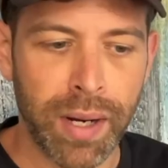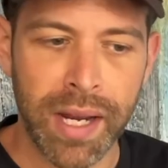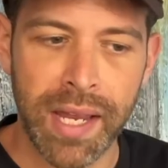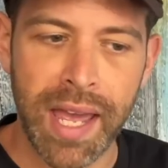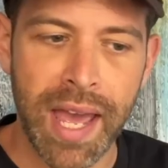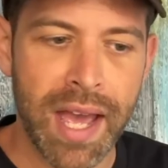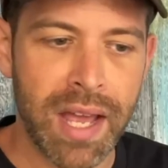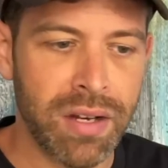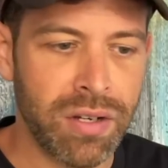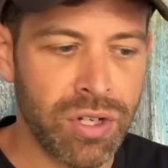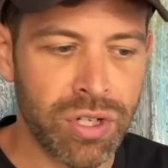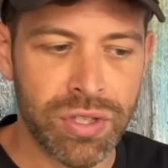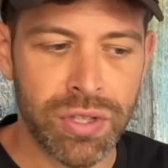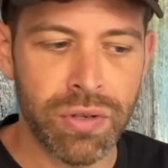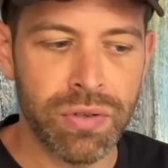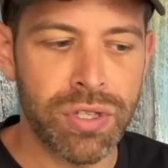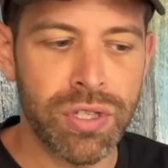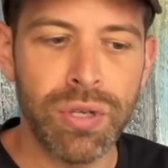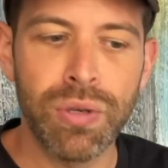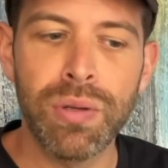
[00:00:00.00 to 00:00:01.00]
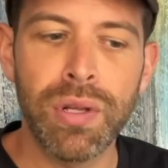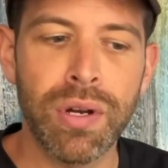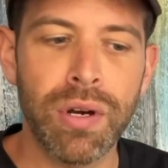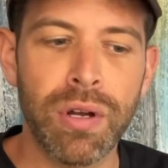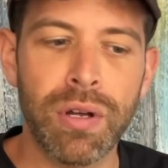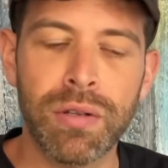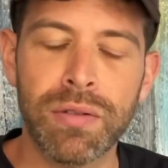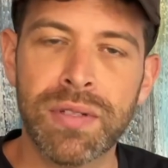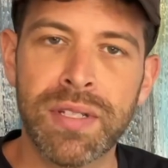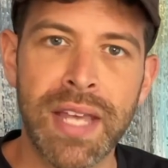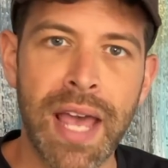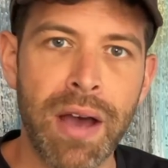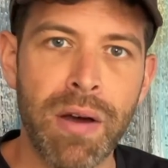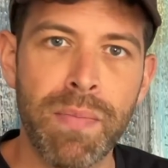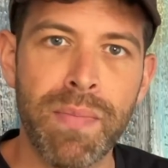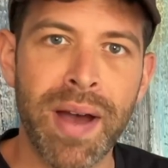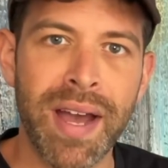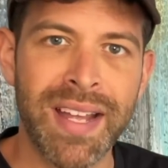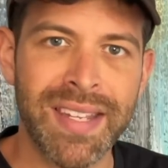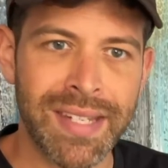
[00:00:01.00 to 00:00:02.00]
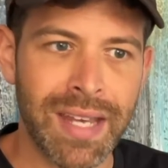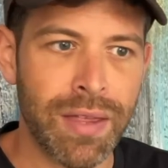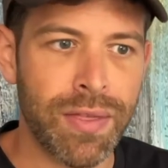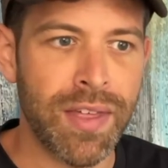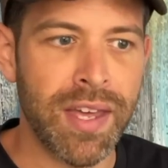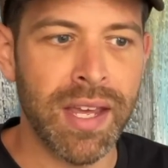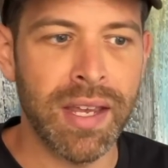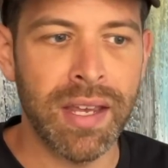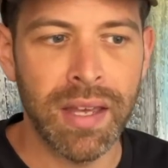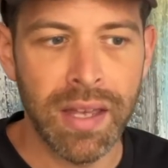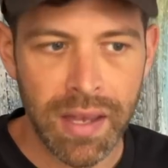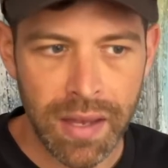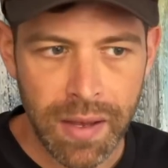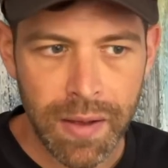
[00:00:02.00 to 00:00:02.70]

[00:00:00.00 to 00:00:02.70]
again, just those two little sound bites, I think,